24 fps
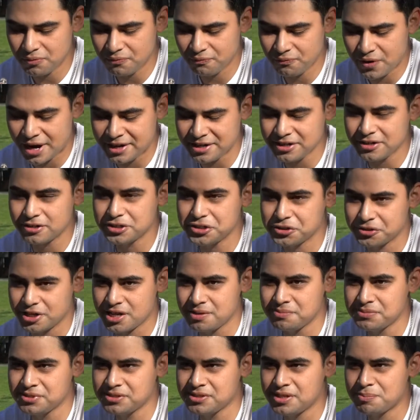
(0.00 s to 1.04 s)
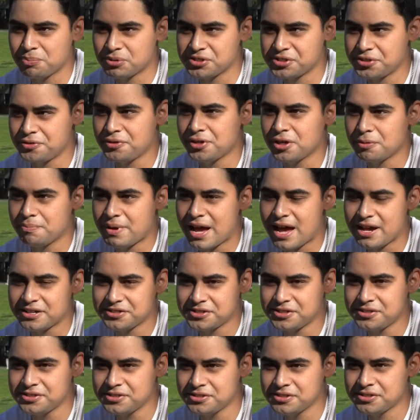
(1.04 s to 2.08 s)
finding your dreams and pursuing your
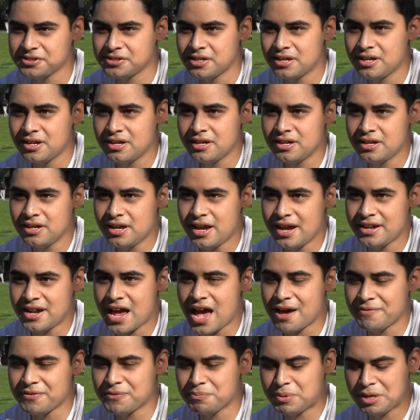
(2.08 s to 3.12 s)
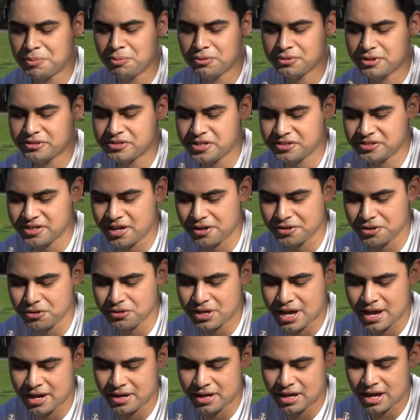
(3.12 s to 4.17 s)
passions and having people to tell you
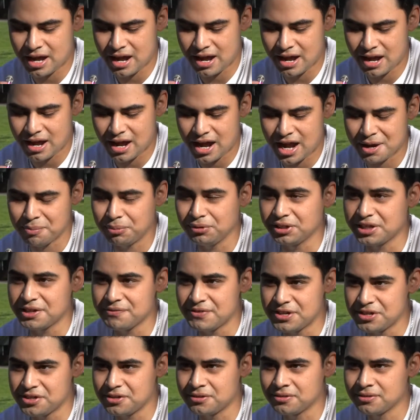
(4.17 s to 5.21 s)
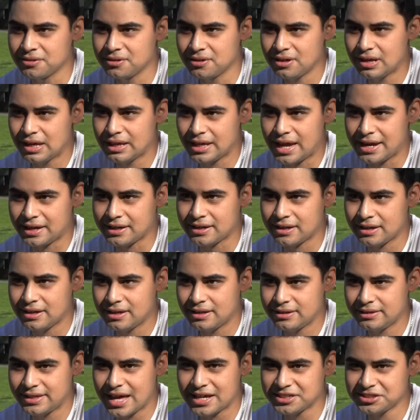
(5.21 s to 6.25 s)
that I believe in you. Like,
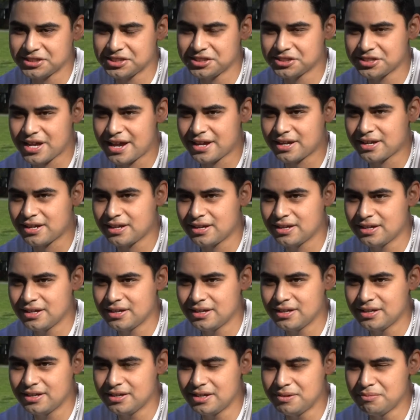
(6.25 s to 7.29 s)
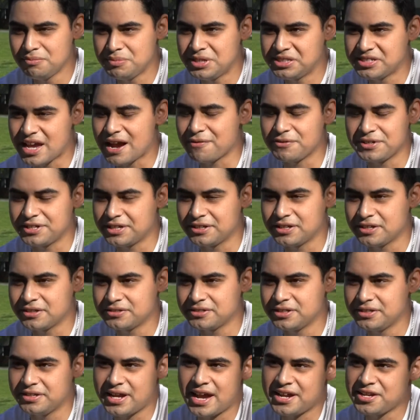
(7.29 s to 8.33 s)
that's just like means everything
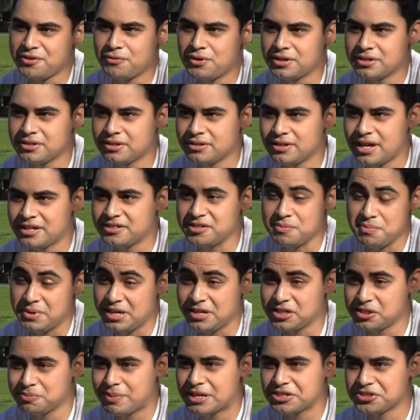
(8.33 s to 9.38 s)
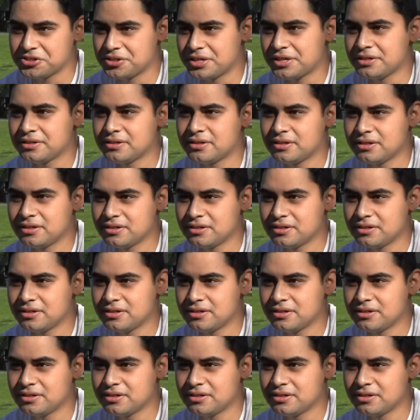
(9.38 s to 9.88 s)
to anyone, and to me especially.